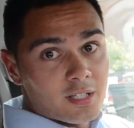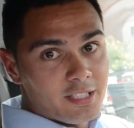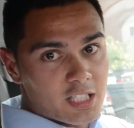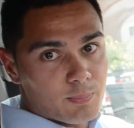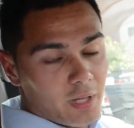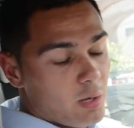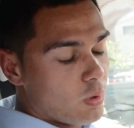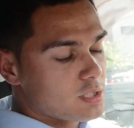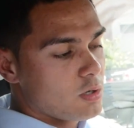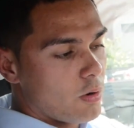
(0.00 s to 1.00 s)
display
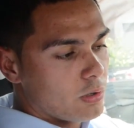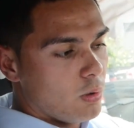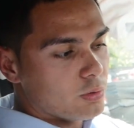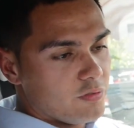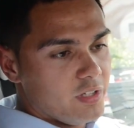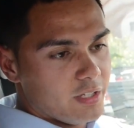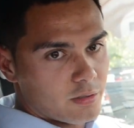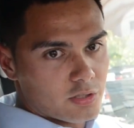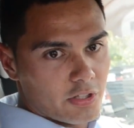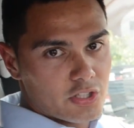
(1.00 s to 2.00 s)
what's going on with the
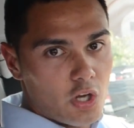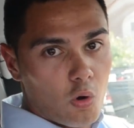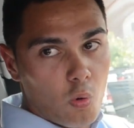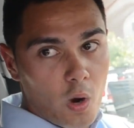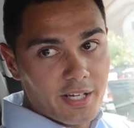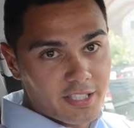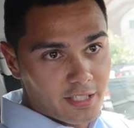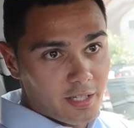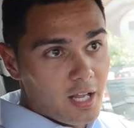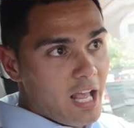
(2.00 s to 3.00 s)
vehicle. So there's no
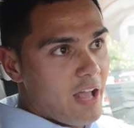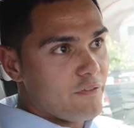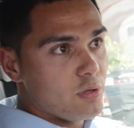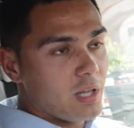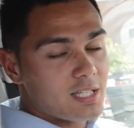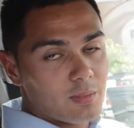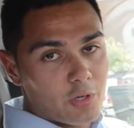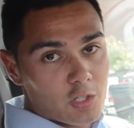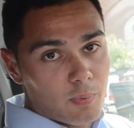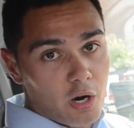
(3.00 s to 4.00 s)
question, if you let
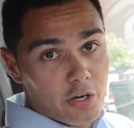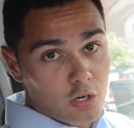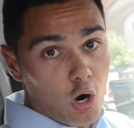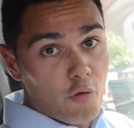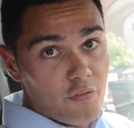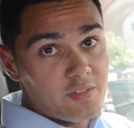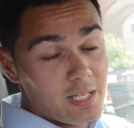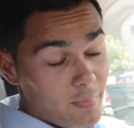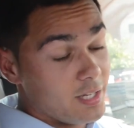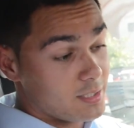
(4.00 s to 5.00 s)
someone else borrow your car
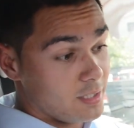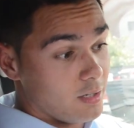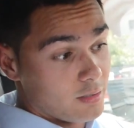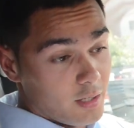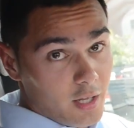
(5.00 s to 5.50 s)
15 minutes ago,